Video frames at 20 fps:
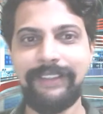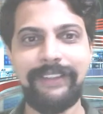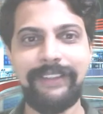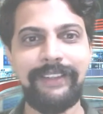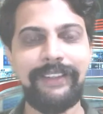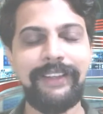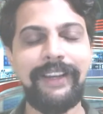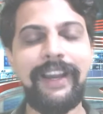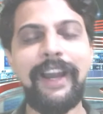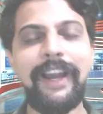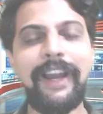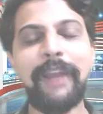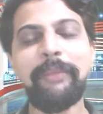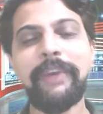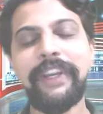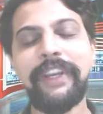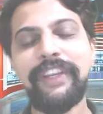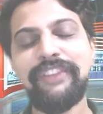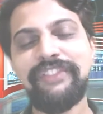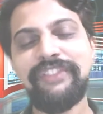Hi, my dear
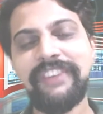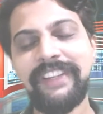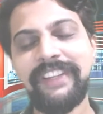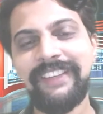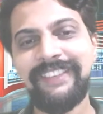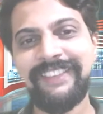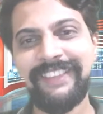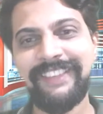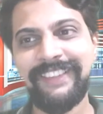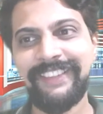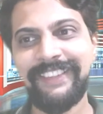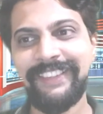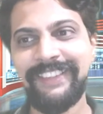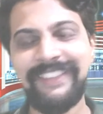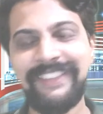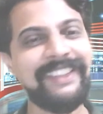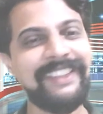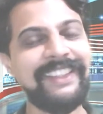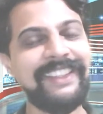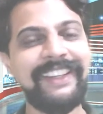friends. Satar
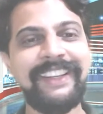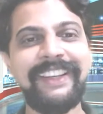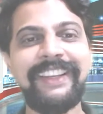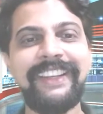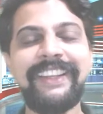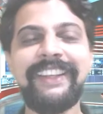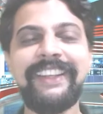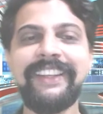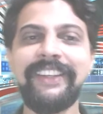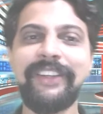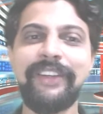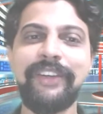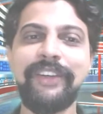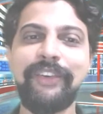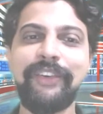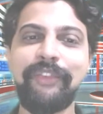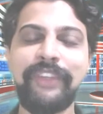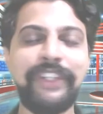Ali here with a new